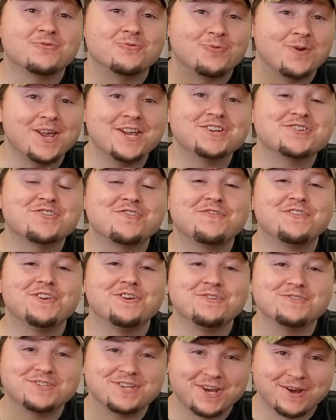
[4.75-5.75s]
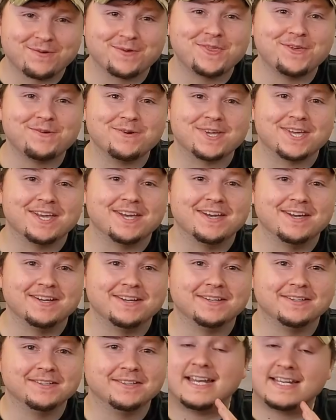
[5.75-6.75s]
Readiness Reviews here with you again,
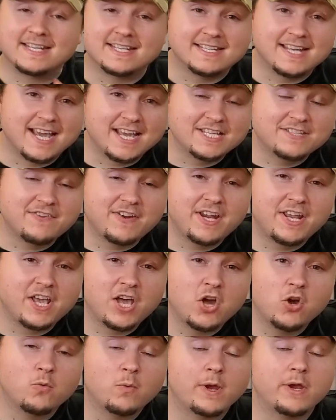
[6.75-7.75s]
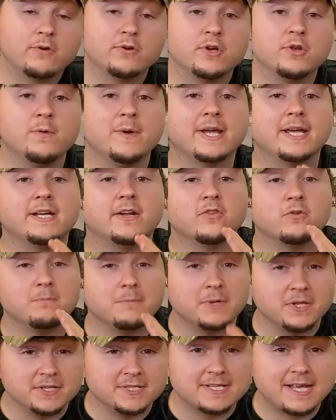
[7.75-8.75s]
and in today's video we are doing another
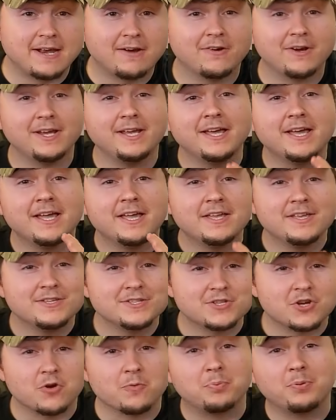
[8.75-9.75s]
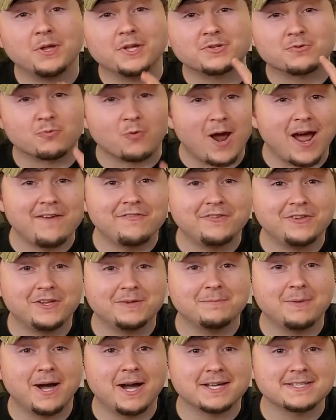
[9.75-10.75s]
military surplus rifle
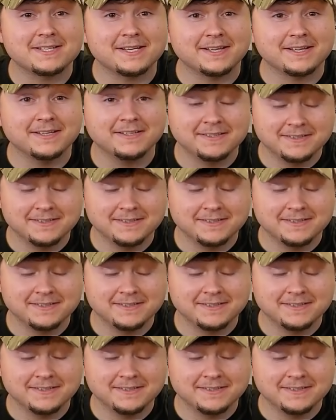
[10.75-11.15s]
unboxing.